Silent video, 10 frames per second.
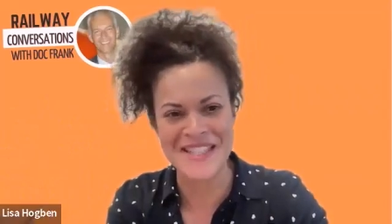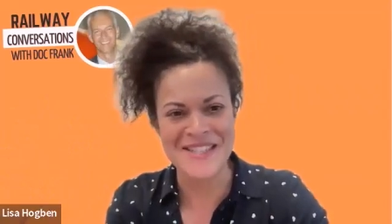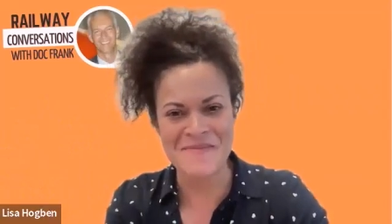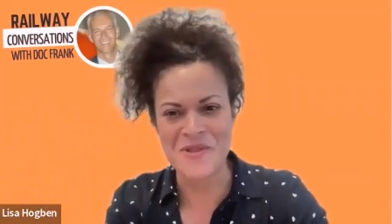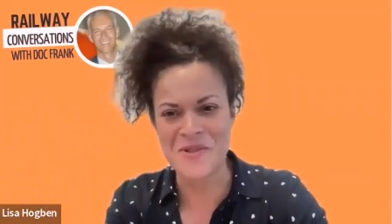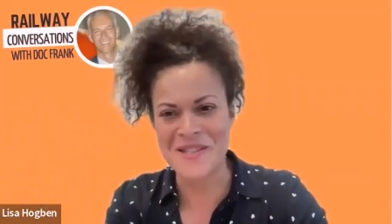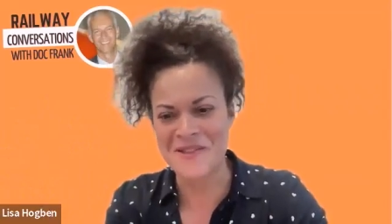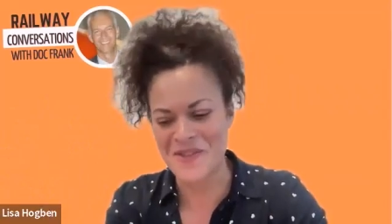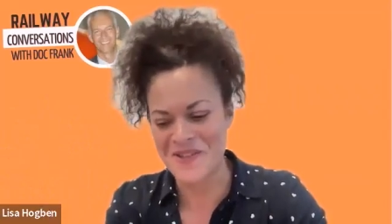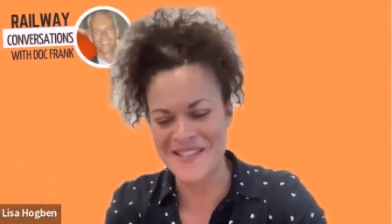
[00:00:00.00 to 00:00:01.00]
I'm sure
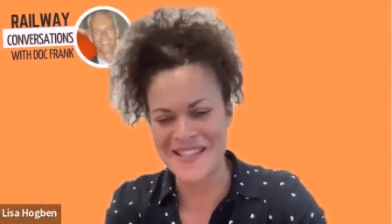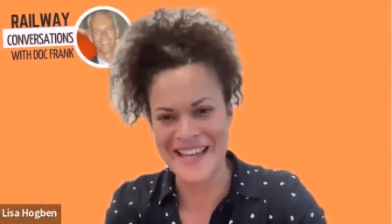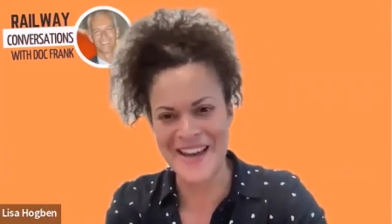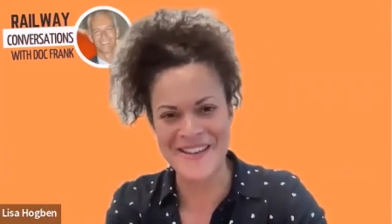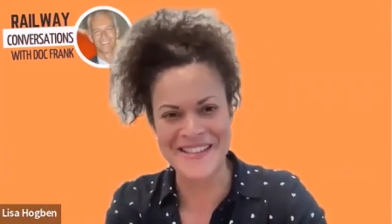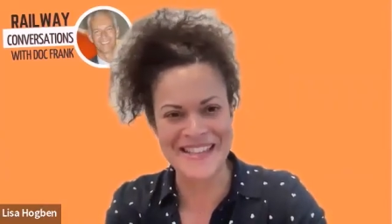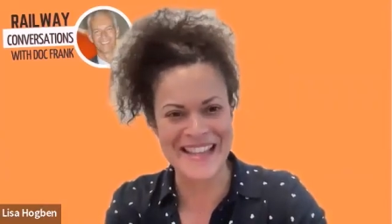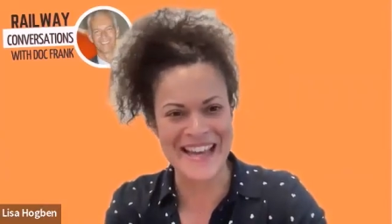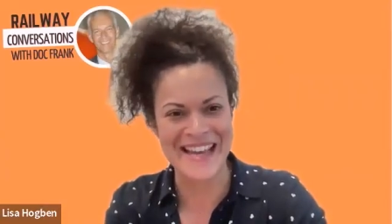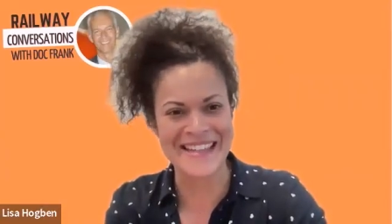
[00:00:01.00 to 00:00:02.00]
there's a few CEOs in
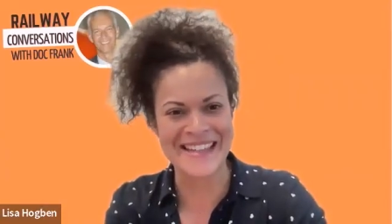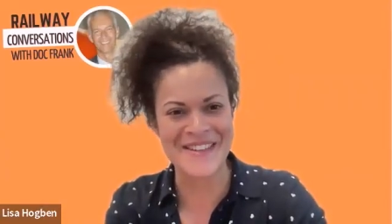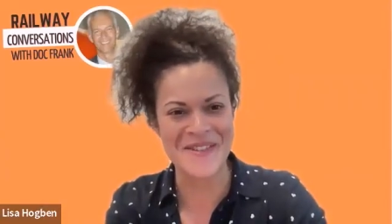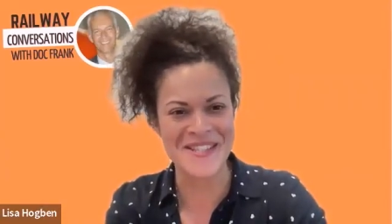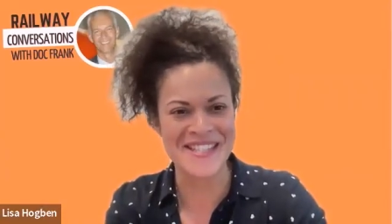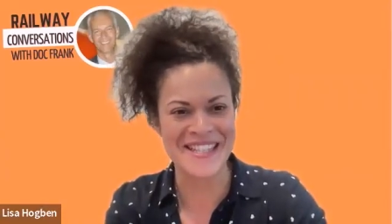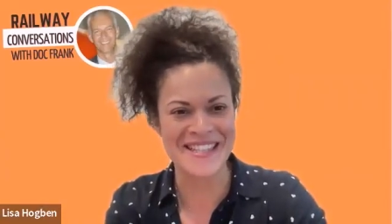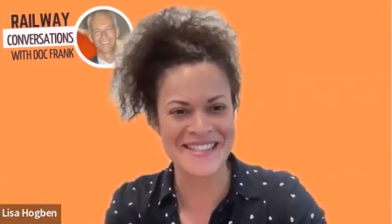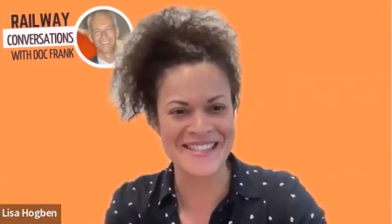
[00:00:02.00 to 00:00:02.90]
there in the future.